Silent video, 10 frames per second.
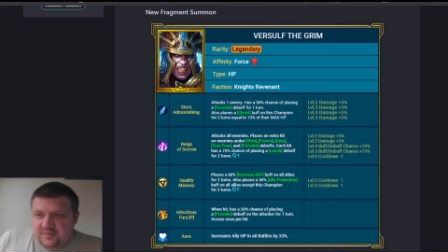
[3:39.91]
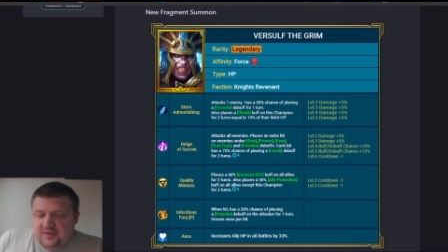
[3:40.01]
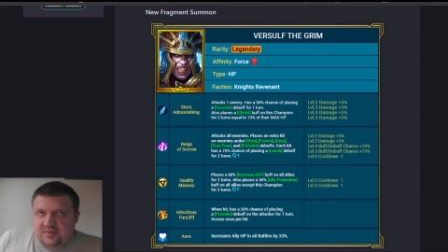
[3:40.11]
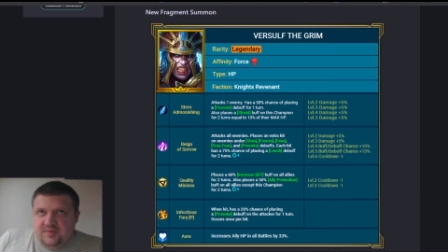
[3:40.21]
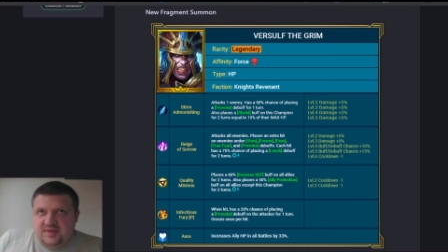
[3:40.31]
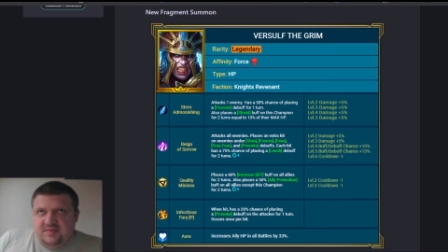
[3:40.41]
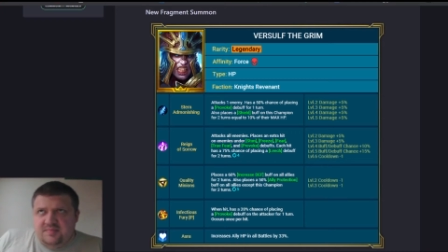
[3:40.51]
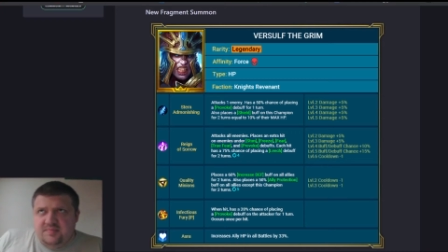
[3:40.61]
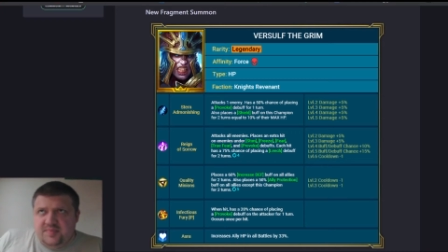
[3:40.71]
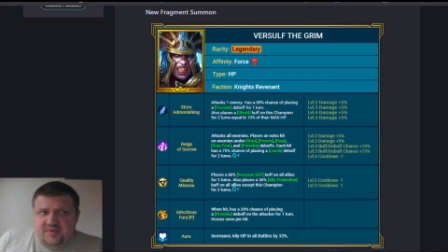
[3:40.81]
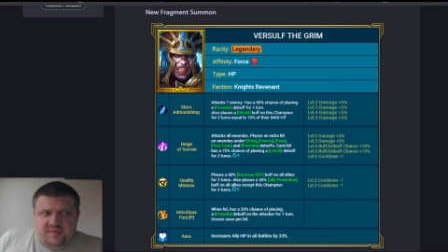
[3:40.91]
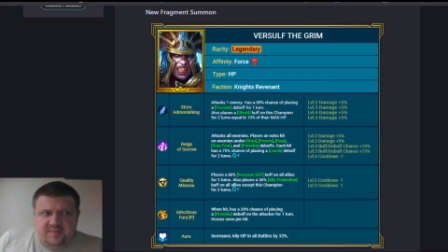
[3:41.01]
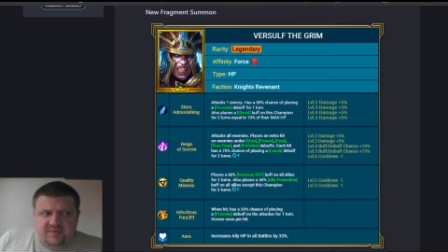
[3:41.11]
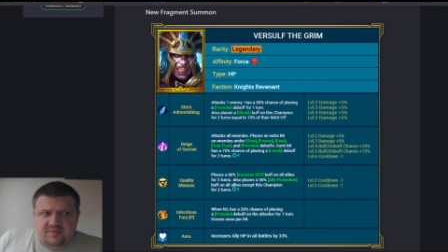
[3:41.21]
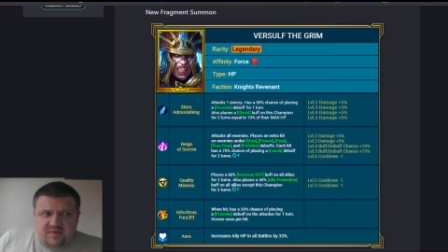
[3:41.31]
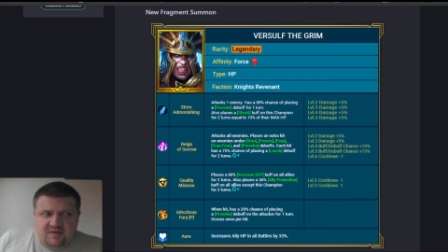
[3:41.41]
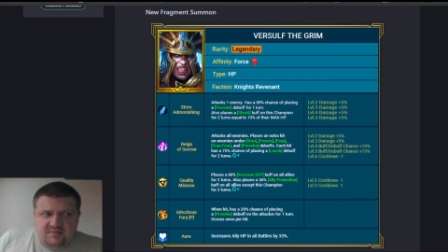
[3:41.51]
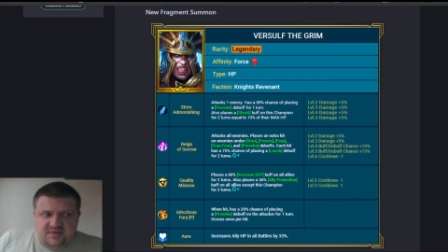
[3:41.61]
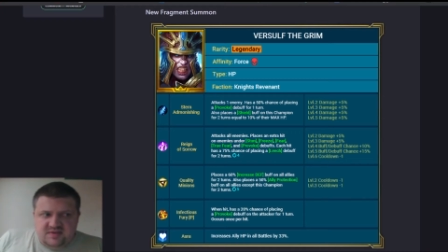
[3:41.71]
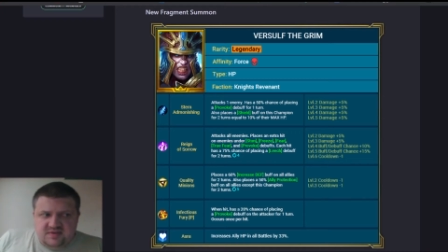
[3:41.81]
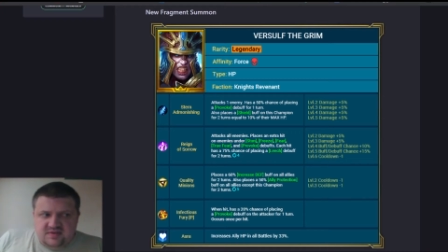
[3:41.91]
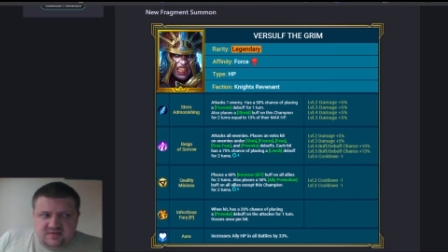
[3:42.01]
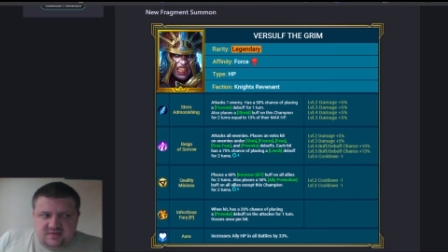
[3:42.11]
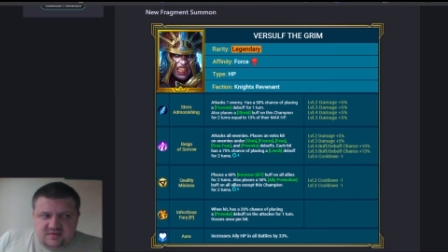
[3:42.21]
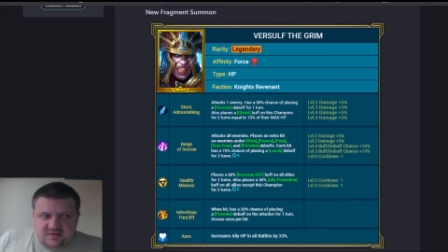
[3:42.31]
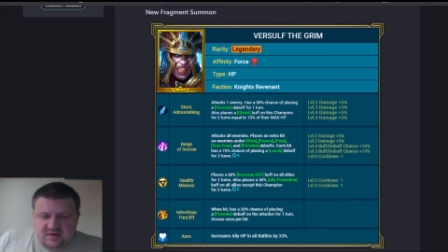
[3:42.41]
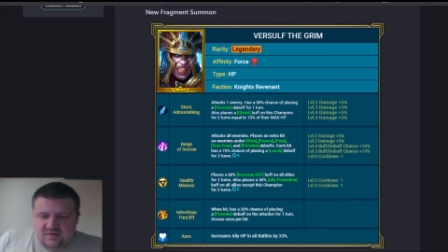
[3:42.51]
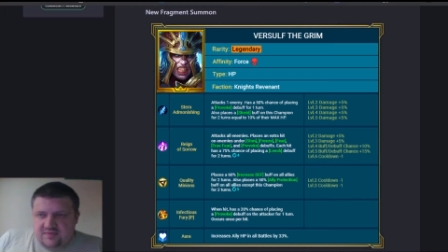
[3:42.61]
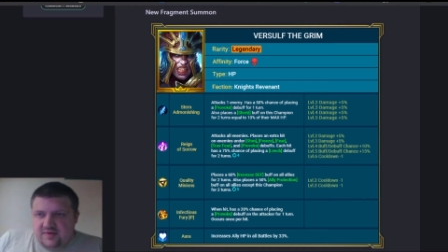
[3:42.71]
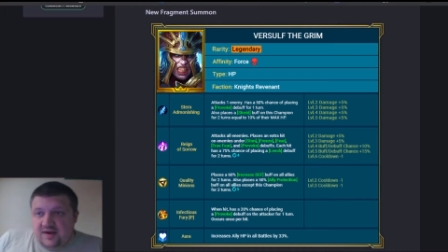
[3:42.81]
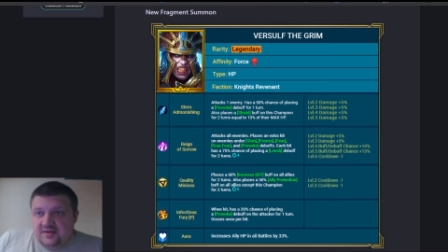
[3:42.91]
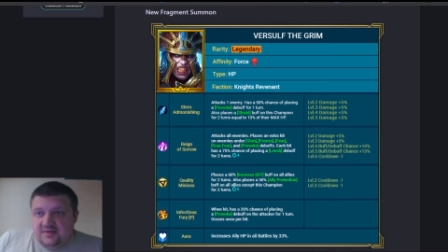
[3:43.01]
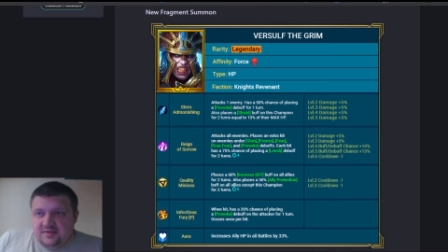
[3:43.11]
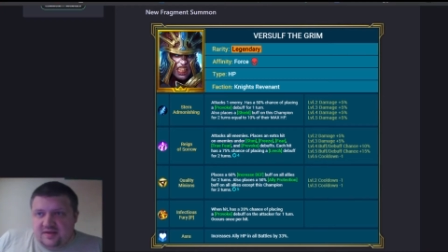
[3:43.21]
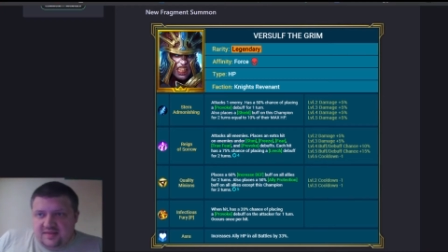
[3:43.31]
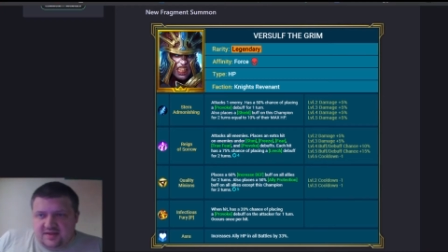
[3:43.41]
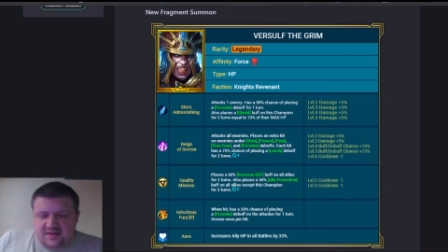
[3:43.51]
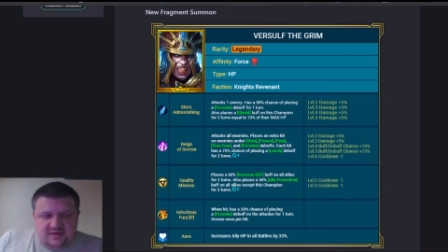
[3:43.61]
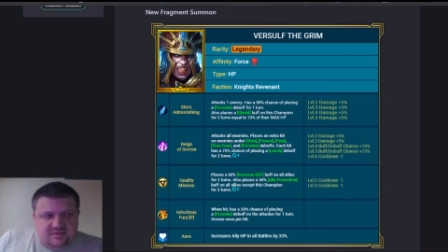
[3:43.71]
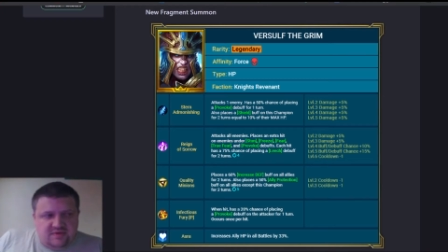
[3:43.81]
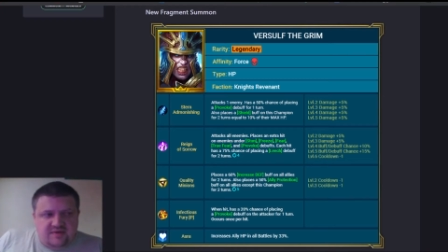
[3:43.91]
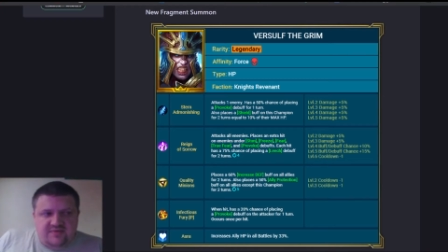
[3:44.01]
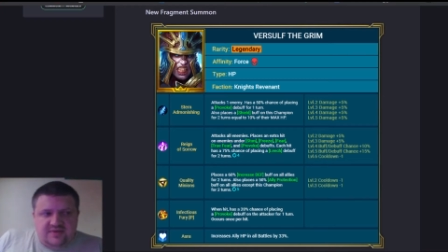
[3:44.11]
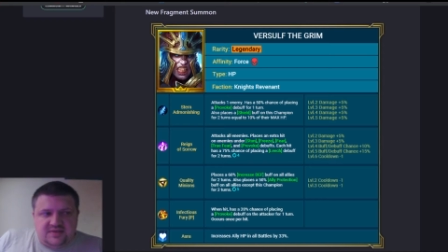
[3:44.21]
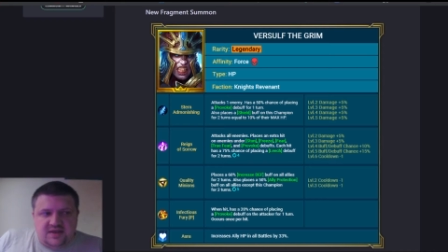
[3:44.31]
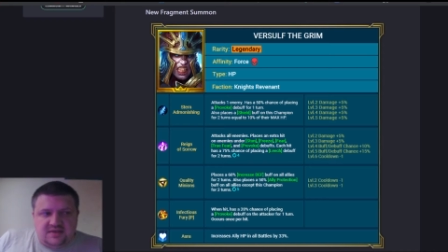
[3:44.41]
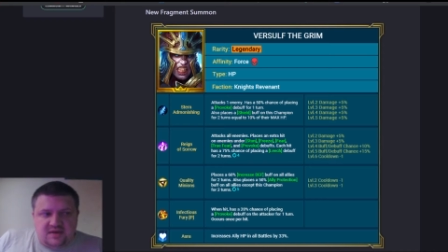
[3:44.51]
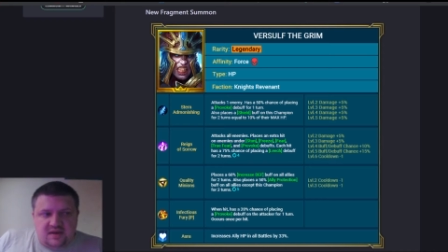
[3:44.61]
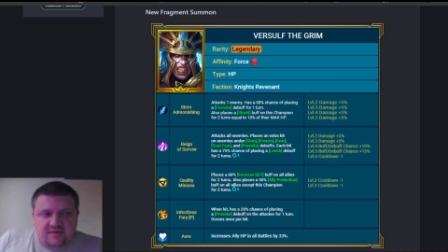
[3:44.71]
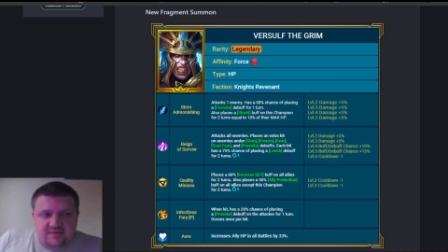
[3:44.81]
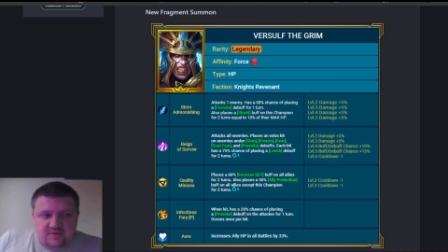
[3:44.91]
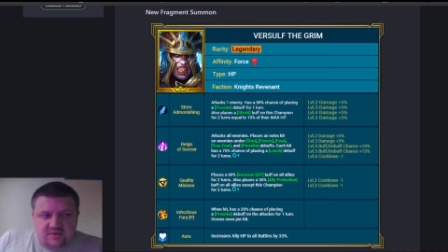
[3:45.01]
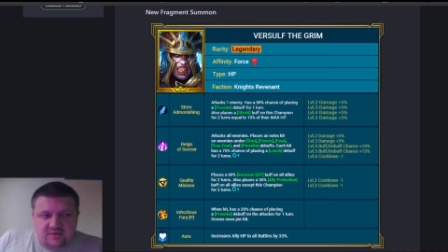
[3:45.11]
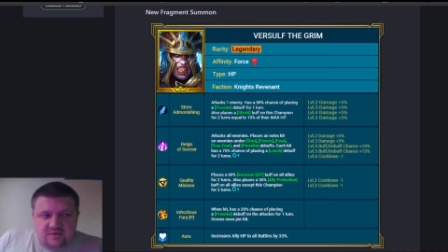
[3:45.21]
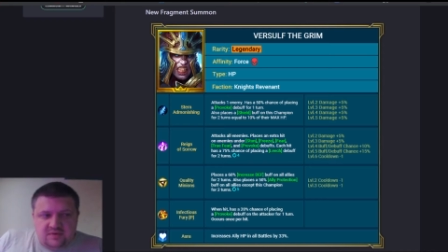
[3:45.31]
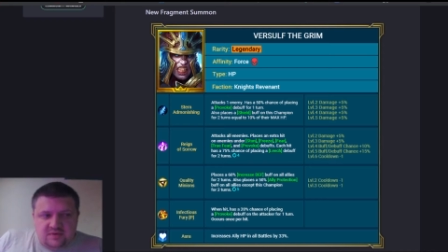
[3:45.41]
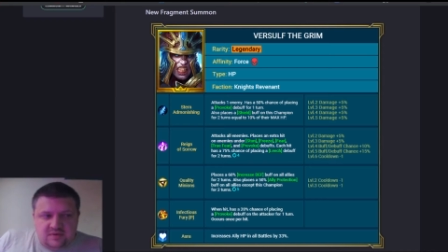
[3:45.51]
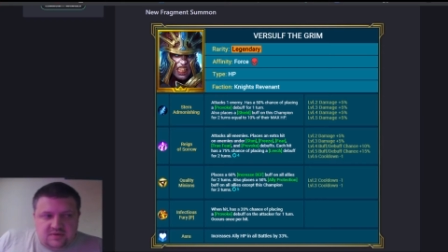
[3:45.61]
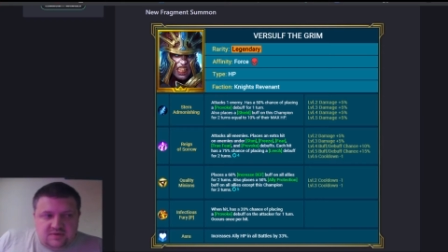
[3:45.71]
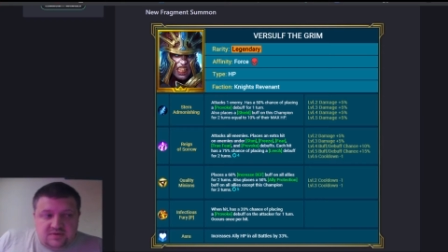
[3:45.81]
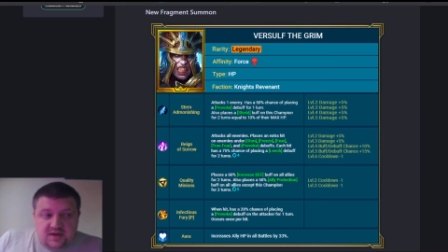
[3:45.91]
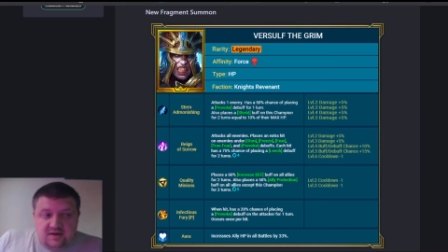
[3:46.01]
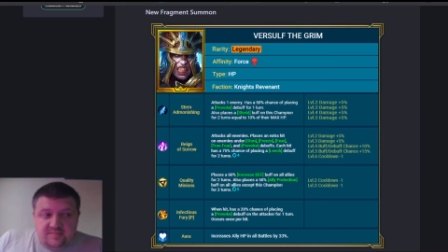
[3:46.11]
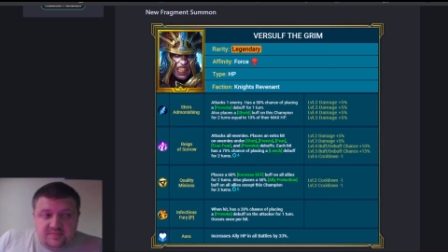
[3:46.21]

You'll need to build him with the right resistance and stuff. And I think he's the right affinity actually for Scarab.